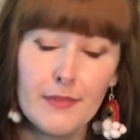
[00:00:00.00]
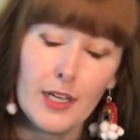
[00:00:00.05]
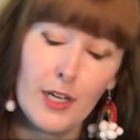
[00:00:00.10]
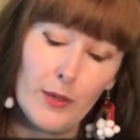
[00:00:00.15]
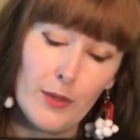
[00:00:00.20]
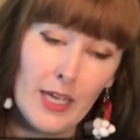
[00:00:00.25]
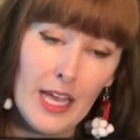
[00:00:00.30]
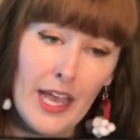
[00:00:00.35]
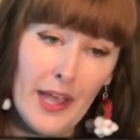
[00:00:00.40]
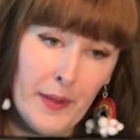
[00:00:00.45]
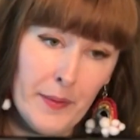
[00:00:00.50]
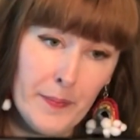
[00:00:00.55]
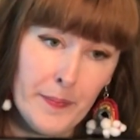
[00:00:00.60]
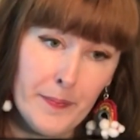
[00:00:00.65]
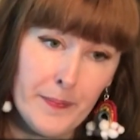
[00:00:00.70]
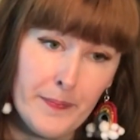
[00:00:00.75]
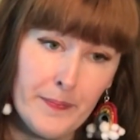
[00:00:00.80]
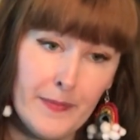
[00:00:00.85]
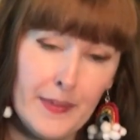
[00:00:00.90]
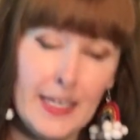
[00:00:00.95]
Okay,
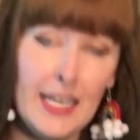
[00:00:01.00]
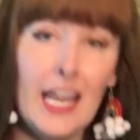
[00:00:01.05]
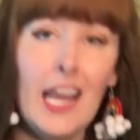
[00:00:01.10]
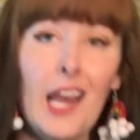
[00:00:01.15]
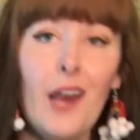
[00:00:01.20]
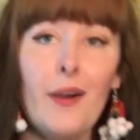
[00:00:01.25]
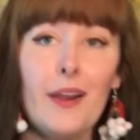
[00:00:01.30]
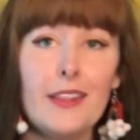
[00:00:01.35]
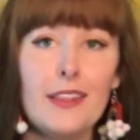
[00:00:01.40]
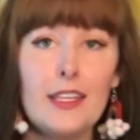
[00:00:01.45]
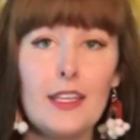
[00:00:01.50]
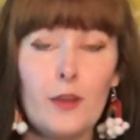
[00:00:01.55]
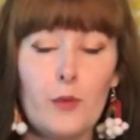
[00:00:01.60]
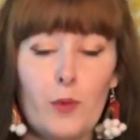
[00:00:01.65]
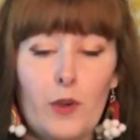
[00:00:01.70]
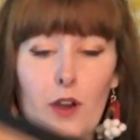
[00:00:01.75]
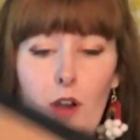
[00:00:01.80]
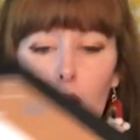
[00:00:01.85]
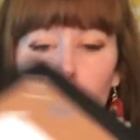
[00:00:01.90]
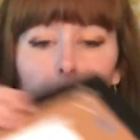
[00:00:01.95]
now I think
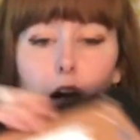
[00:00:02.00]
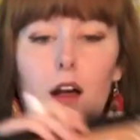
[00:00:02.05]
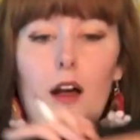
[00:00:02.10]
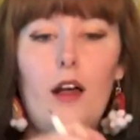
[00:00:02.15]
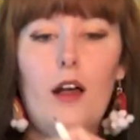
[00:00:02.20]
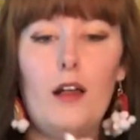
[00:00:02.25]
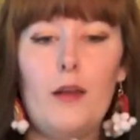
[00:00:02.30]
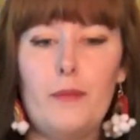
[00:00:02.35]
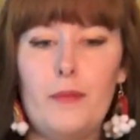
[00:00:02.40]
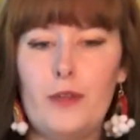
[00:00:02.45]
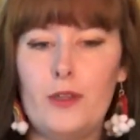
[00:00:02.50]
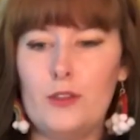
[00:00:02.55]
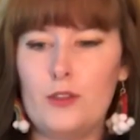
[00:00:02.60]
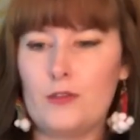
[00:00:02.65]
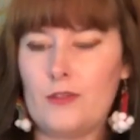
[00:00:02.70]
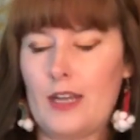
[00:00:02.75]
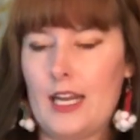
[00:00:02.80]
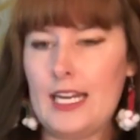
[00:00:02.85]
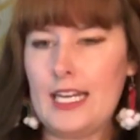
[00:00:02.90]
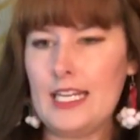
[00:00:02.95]
we're almost
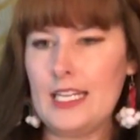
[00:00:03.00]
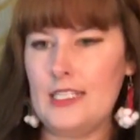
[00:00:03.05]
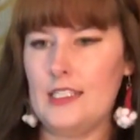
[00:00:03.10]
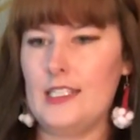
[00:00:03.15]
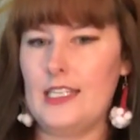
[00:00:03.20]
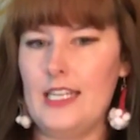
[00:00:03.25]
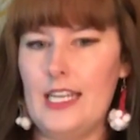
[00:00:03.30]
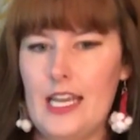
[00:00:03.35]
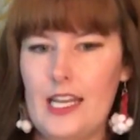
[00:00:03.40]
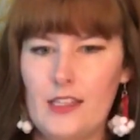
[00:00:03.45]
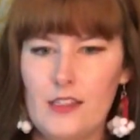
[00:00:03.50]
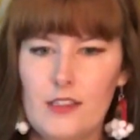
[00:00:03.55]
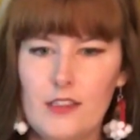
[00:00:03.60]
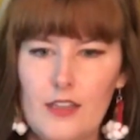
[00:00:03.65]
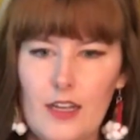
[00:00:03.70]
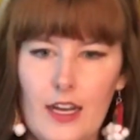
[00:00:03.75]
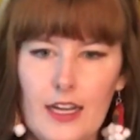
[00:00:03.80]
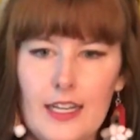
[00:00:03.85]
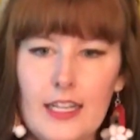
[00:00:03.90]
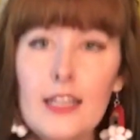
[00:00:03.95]
ready to get
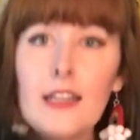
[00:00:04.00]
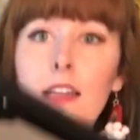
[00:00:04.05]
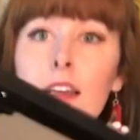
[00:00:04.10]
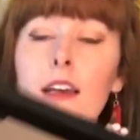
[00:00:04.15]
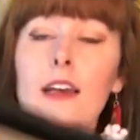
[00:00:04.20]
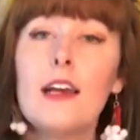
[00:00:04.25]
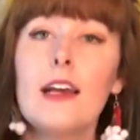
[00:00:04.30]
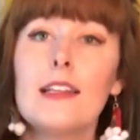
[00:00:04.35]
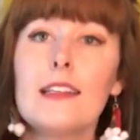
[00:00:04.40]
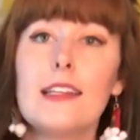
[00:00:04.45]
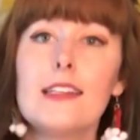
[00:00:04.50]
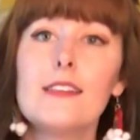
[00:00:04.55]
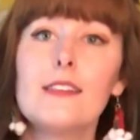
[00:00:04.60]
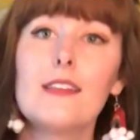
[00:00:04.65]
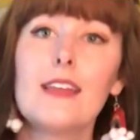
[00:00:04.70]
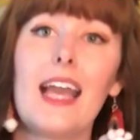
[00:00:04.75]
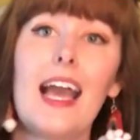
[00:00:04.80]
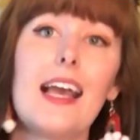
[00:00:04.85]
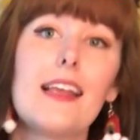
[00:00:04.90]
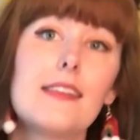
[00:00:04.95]
started. Let's
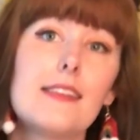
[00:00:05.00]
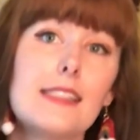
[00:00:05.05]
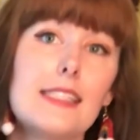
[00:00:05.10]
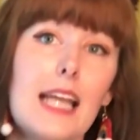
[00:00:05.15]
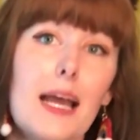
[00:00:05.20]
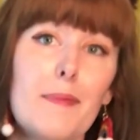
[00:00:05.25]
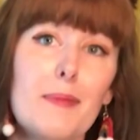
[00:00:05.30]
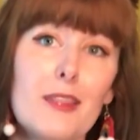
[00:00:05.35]
look at step